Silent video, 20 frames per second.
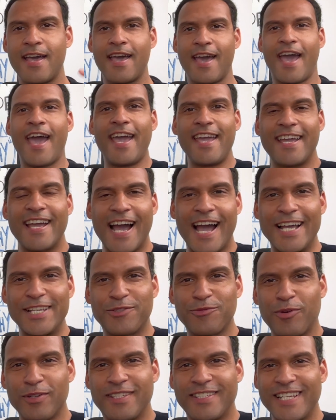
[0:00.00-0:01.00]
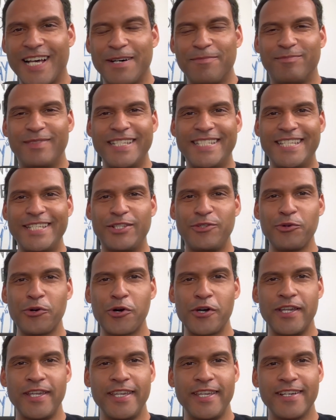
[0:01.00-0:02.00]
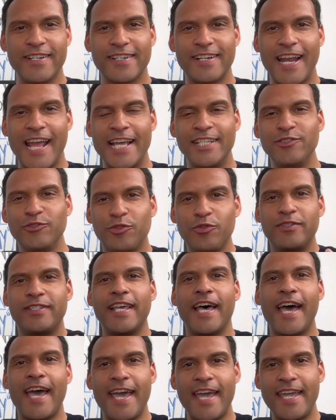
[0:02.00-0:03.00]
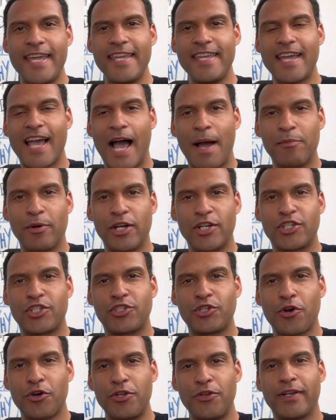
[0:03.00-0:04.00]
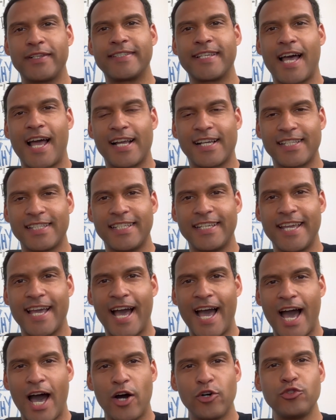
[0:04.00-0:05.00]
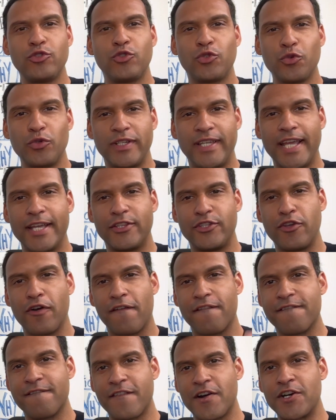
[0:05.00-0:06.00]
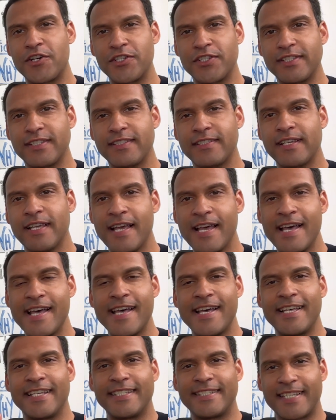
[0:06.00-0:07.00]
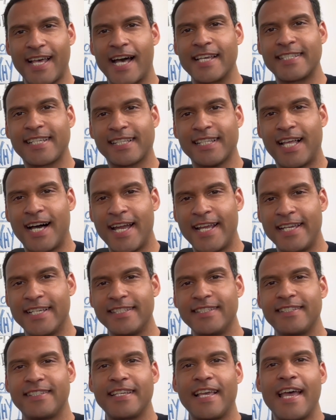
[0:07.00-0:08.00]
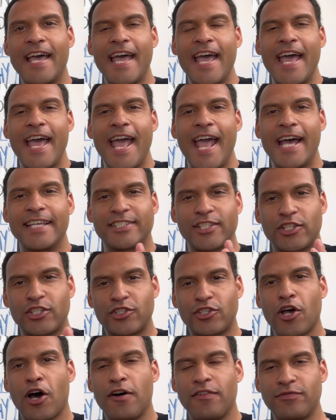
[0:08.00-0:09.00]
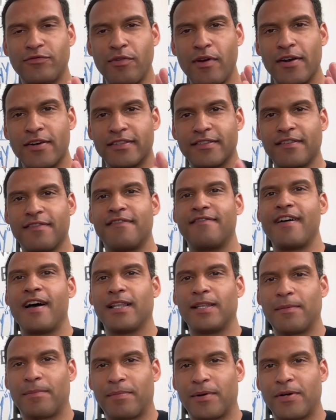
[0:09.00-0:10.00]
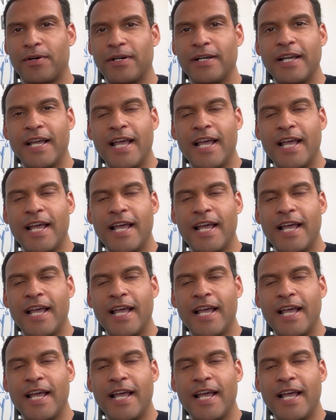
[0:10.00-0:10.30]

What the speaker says: Hey guys, what's up? This is Hugo here, and today I'm going to show you exactly how to get your first SaaS client as a software developer.